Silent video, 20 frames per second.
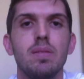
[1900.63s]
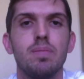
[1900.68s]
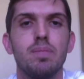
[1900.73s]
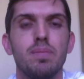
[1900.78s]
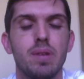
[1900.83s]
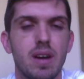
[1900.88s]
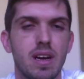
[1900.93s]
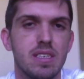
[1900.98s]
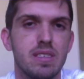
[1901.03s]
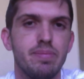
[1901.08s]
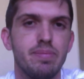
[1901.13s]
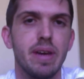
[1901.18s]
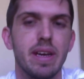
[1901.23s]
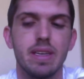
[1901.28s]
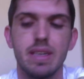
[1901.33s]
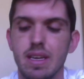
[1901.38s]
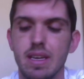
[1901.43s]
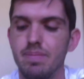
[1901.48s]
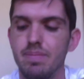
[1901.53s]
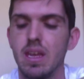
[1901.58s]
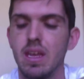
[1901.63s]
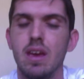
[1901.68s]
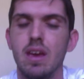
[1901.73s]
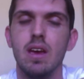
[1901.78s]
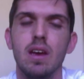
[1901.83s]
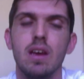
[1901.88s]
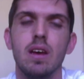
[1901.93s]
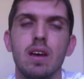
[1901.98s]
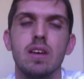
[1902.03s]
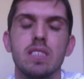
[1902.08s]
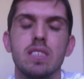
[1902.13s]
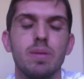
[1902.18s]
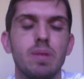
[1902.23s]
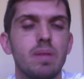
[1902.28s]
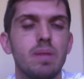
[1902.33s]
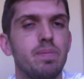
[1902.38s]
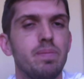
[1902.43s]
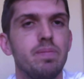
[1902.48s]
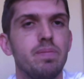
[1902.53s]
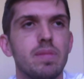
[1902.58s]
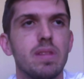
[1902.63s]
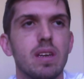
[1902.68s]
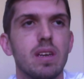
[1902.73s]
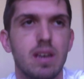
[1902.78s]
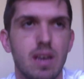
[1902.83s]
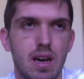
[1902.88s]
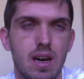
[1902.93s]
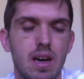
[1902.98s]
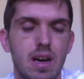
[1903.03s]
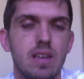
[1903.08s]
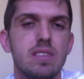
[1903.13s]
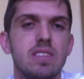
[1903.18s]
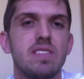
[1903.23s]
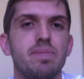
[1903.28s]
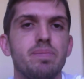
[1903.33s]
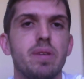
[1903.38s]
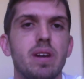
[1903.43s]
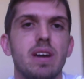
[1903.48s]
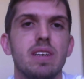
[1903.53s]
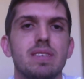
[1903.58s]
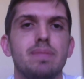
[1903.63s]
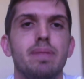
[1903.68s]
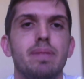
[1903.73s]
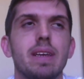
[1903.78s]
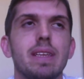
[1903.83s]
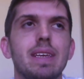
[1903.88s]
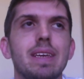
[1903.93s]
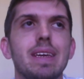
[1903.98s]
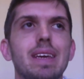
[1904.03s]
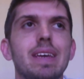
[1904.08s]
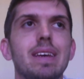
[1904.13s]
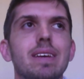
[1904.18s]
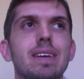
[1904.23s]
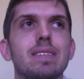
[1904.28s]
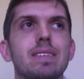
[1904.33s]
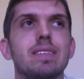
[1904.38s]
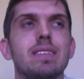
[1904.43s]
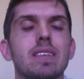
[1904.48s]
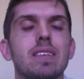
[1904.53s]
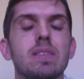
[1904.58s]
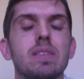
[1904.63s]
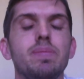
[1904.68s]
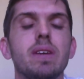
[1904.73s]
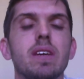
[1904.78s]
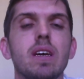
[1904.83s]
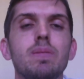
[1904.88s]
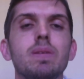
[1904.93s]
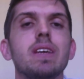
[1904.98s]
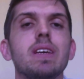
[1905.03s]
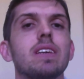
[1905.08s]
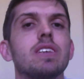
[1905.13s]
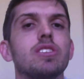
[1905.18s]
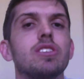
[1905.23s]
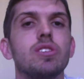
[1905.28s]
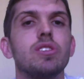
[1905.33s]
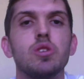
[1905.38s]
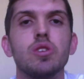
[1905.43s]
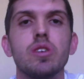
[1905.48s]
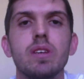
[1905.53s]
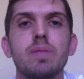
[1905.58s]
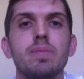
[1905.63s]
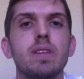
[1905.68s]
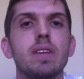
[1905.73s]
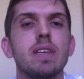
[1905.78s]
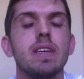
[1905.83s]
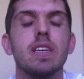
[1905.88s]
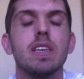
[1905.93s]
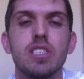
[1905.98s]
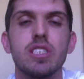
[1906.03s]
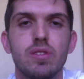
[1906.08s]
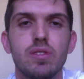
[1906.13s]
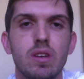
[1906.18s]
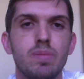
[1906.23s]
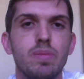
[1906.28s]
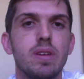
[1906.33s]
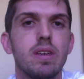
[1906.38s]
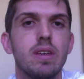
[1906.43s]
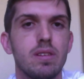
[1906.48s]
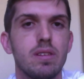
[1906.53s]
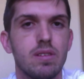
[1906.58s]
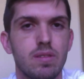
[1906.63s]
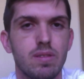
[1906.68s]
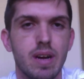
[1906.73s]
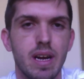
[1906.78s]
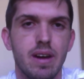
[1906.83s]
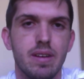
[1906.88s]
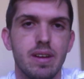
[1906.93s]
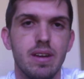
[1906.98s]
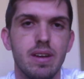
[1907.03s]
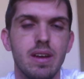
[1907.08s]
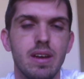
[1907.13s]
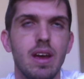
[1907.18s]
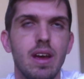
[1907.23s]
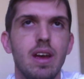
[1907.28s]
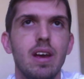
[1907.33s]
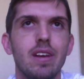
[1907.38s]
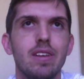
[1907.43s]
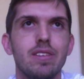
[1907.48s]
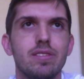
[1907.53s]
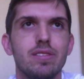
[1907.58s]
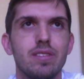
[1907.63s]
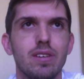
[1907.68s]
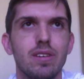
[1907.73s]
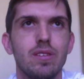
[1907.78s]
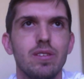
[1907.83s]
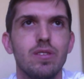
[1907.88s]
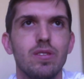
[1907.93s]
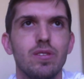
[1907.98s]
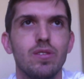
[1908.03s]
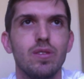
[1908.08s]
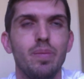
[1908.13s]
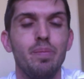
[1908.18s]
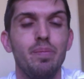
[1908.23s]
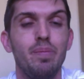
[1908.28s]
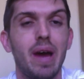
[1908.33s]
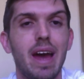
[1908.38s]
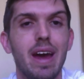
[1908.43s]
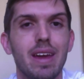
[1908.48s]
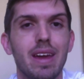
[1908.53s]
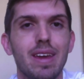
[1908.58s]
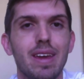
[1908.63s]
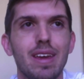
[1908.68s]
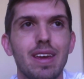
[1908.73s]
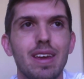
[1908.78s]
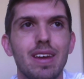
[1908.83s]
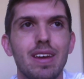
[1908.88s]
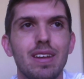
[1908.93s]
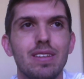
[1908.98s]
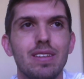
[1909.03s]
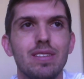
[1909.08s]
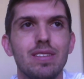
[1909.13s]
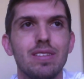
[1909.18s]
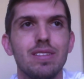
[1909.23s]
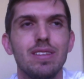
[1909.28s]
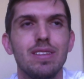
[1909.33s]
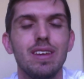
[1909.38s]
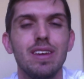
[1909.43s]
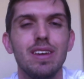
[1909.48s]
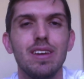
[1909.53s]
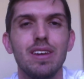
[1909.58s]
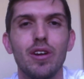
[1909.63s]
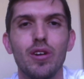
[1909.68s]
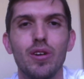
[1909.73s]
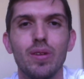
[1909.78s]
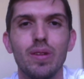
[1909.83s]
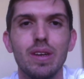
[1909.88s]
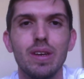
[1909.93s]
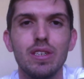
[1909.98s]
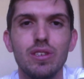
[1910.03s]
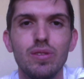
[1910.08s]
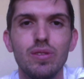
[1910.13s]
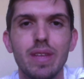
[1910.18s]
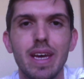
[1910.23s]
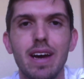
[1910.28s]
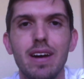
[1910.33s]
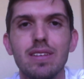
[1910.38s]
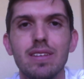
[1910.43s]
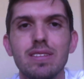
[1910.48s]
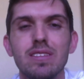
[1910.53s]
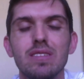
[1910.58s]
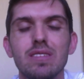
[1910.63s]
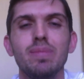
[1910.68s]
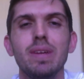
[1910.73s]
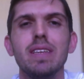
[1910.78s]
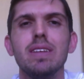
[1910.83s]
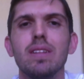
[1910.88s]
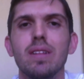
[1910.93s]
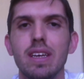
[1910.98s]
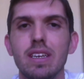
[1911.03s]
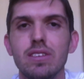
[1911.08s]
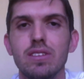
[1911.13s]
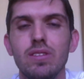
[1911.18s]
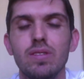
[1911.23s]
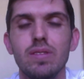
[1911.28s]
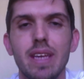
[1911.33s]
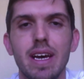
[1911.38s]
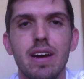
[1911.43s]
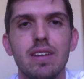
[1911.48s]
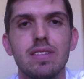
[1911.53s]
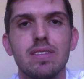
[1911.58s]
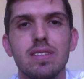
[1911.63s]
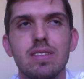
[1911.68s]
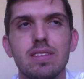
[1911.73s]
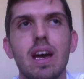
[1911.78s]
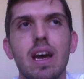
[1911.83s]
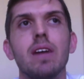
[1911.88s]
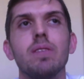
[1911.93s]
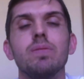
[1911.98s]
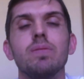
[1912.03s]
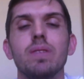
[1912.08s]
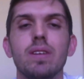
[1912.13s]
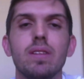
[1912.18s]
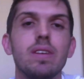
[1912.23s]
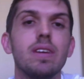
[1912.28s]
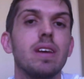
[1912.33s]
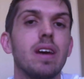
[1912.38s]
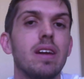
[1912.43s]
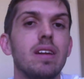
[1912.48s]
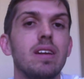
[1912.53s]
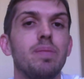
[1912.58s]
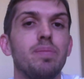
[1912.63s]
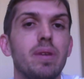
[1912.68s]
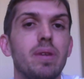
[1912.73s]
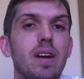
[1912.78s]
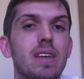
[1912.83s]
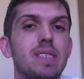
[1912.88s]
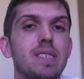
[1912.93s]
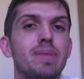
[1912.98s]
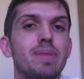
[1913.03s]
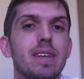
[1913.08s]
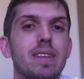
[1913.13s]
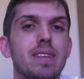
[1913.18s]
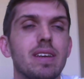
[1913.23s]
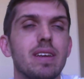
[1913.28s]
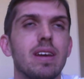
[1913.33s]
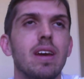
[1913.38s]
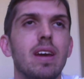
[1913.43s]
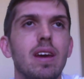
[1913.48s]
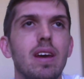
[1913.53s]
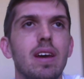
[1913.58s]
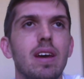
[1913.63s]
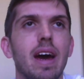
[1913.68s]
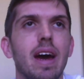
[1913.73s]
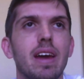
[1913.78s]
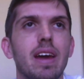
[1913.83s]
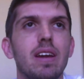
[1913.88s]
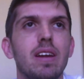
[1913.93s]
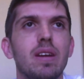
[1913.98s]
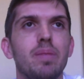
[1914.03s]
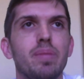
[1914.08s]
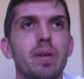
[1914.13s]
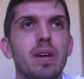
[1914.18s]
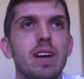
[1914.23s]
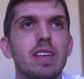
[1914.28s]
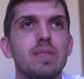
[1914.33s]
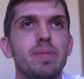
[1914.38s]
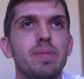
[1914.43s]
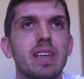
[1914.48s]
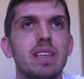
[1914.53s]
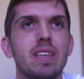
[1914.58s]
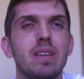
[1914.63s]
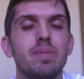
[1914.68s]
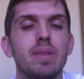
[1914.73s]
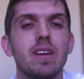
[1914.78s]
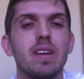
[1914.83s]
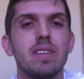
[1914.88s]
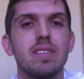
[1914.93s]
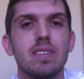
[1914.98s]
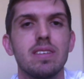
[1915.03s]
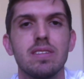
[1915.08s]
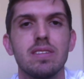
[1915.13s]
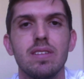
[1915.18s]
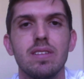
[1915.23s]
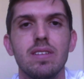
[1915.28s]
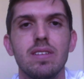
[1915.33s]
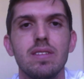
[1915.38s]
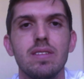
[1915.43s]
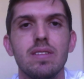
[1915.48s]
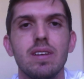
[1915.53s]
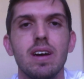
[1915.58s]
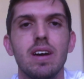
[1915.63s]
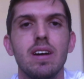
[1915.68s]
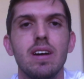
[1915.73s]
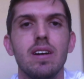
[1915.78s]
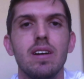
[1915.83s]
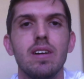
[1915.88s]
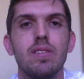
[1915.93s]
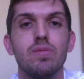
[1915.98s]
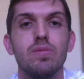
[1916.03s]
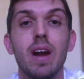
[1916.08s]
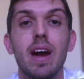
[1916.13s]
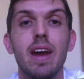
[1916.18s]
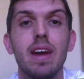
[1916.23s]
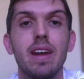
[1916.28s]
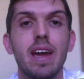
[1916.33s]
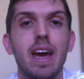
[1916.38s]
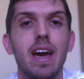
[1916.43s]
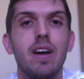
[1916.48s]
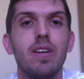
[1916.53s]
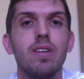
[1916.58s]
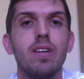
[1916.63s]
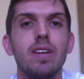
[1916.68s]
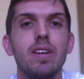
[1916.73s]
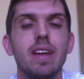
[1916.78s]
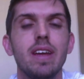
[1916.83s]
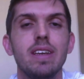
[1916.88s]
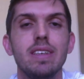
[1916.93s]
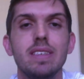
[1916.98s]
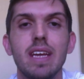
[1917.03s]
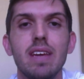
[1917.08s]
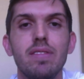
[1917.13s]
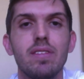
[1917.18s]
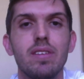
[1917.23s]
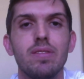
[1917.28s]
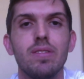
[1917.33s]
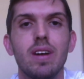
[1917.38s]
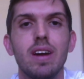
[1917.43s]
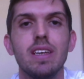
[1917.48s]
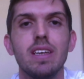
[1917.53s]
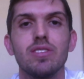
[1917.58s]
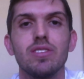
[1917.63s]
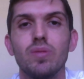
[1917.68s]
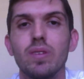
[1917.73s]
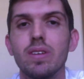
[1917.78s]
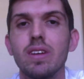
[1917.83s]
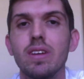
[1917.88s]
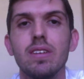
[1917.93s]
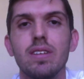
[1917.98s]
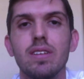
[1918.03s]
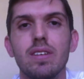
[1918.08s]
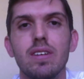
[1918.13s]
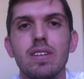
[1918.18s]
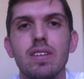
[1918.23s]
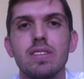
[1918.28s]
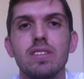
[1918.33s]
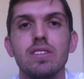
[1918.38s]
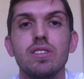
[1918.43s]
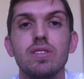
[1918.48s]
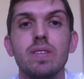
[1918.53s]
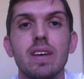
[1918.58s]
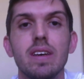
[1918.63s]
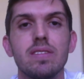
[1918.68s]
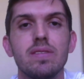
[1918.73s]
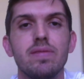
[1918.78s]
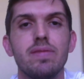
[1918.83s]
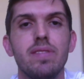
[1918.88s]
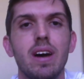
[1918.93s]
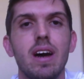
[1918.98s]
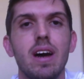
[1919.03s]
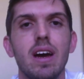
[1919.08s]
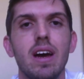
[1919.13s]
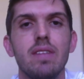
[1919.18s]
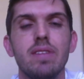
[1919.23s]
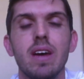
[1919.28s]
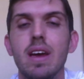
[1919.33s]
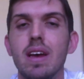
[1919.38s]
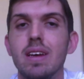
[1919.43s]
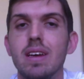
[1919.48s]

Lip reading: prospecting. Some of the cons of prospecting is it's becoming extremely, extremely crowded. So back in the early 2000s, mid to late 2000s, I really got into prospecting. I got into prospecting because I saw Ryan Howard and David Wright's rookie cards in 2005